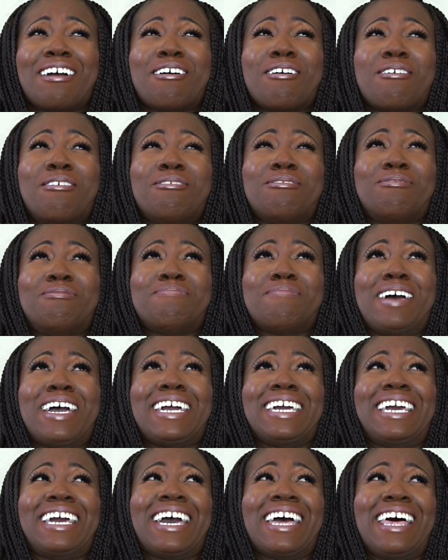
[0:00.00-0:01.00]
oh
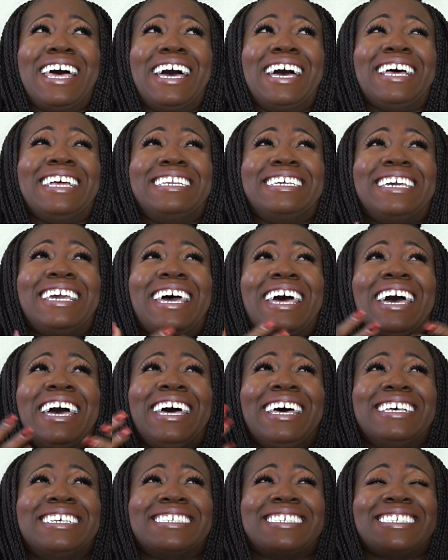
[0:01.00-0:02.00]
my god,
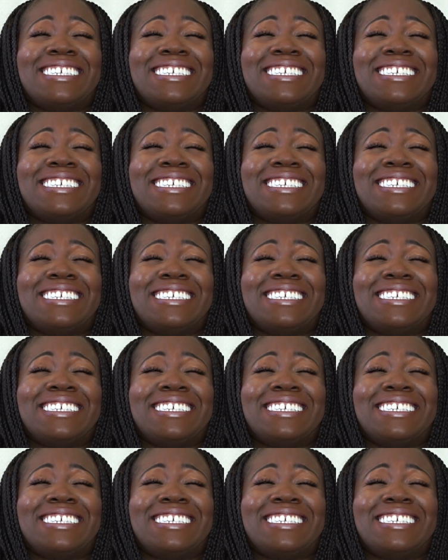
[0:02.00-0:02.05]
yes.